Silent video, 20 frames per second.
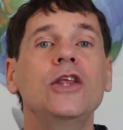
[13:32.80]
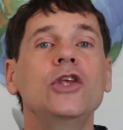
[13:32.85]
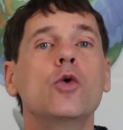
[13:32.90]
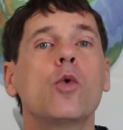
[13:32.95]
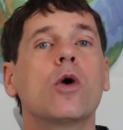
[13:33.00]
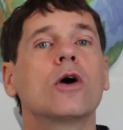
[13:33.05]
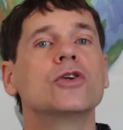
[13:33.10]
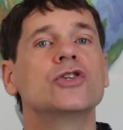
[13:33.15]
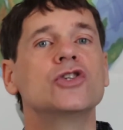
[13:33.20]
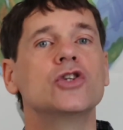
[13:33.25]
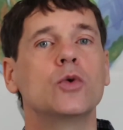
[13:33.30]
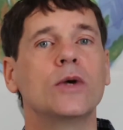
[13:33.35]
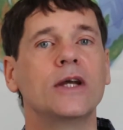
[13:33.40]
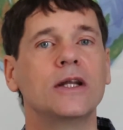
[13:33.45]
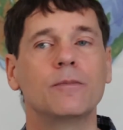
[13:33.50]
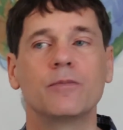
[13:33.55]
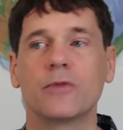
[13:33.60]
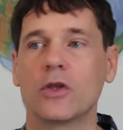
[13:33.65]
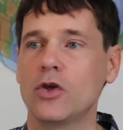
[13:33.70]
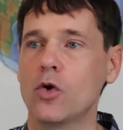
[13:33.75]
you are
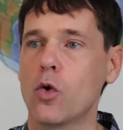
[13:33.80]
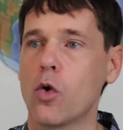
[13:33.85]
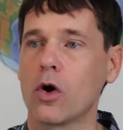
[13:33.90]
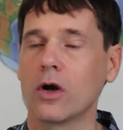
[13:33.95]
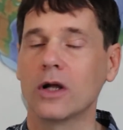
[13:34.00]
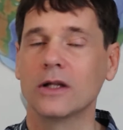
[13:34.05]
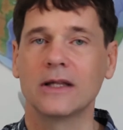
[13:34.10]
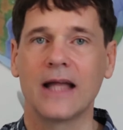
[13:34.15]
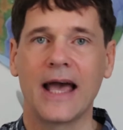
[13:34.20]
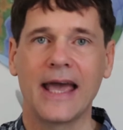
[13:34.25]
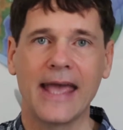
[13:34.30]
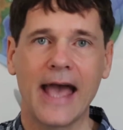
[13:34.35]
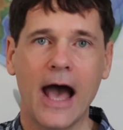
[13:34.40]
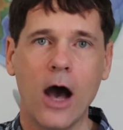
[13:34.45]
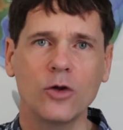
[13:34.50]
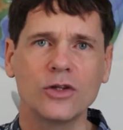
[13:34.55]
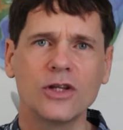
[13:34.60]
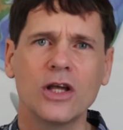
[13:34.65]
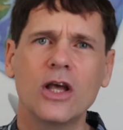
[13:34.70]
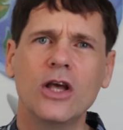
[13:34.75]
doing your
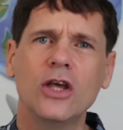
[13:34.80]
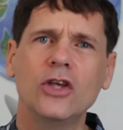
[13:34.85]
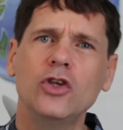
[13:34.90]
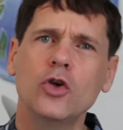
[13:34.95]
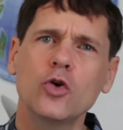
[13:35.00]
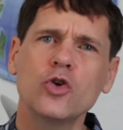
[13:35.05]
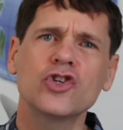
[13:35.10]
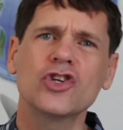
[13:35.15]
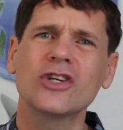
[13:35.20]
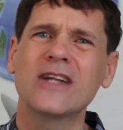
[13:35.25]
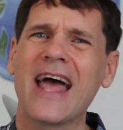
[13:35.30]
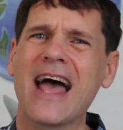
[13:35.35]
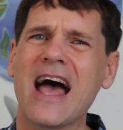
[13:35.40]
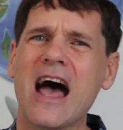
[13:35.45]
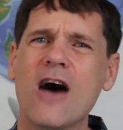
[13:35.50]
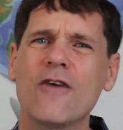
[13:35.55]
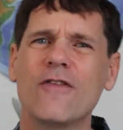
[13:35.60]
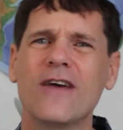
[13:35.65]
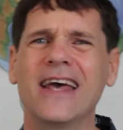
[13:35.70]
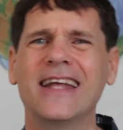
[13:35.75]
layout, you should
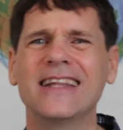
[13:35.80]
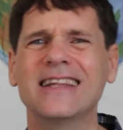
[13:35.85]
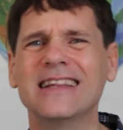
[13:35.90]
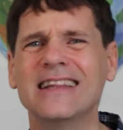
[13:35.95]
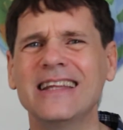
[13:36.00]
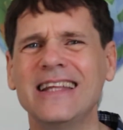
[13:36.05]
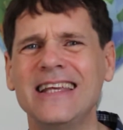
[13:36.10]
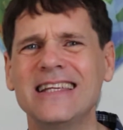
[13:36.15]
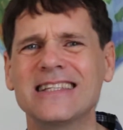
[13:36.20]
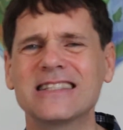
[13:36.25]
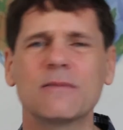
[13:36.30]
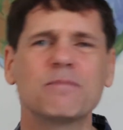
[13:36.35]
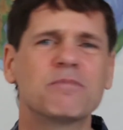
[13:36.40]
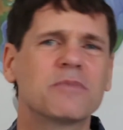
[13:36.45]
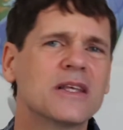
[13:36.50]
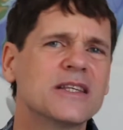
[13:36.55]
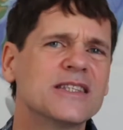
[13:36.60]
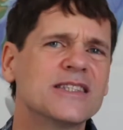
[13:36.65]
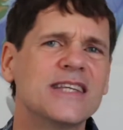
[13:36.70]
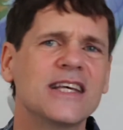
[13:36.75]
have at least
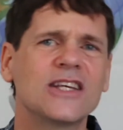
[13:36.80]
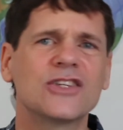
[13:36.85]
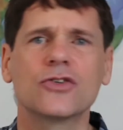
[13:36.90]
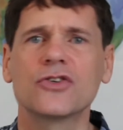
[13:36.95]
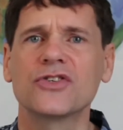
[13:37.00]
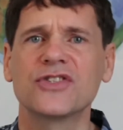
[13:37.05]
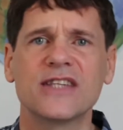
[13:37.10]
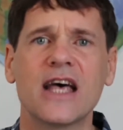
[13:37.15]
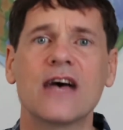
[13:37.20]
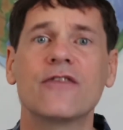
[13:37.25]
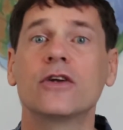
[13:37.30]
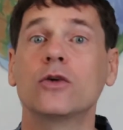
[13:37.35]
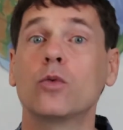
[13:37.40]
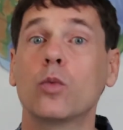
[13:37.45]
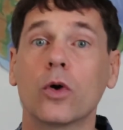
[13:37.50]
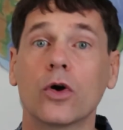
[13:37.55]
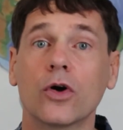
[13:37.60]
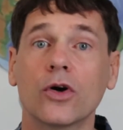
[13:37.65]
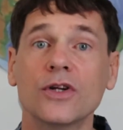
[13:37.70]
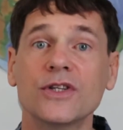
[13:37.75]
6 or 7
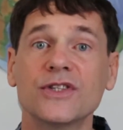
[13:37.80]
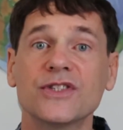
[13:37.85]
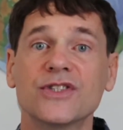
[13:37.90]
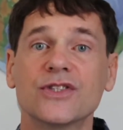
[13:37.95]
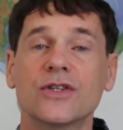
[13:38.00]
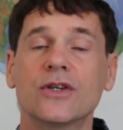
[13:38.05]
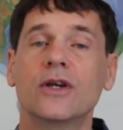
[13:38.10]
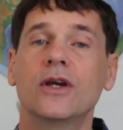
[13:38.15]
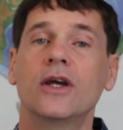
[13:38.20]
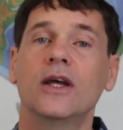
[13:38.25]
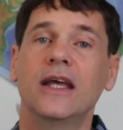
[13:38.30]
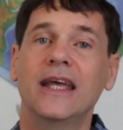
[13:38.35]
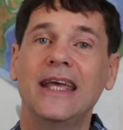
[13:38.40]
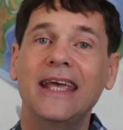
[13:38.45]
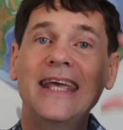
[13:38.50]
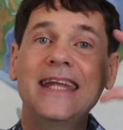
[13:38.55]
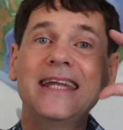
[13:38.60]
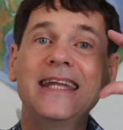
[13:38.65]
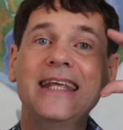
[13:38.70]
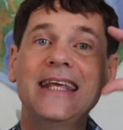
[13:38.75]
words
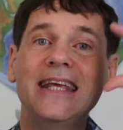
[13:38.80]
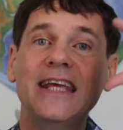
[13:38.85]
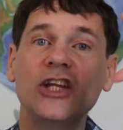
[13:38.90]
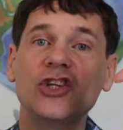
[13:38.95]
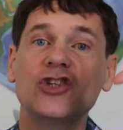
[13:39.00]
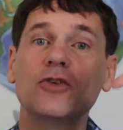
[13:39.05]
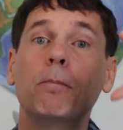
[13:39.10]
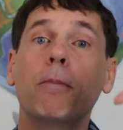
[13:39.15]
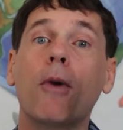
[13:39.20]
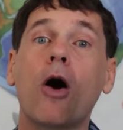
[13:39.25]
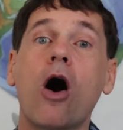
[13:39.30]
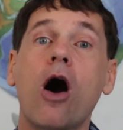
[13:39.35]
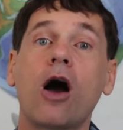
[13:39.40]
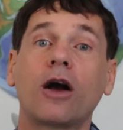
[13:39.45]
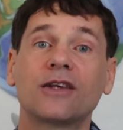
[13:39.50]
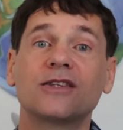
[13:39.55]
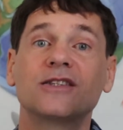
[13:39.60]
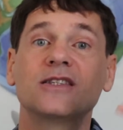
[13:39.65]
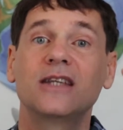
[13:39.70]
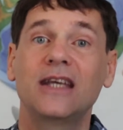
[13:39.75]
in each
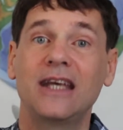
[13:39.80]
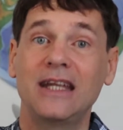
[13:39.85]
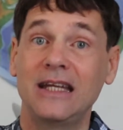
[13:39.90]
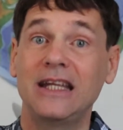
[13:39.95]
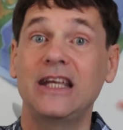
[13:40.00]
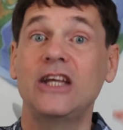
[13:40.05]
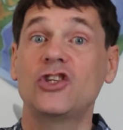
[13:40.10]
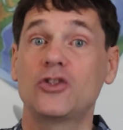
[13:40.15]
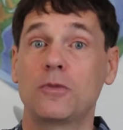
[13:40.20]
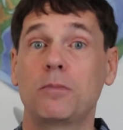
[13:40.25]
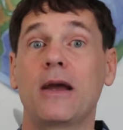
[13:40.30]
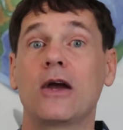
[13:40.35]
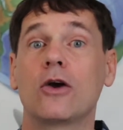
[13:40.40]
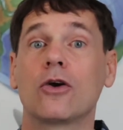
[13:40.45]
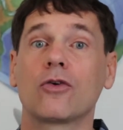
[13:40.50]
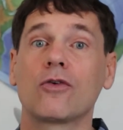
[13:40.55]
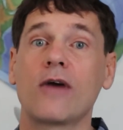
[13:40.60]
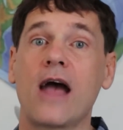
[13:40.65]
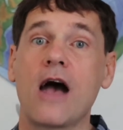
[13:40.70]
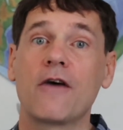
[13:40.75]
box in each
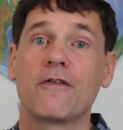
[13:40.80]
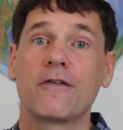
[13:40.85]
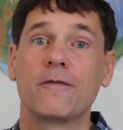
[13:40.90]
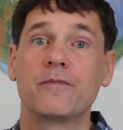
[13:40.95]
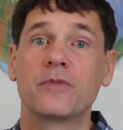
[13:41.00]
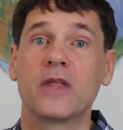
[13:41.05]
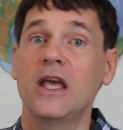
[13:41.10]
paragraph.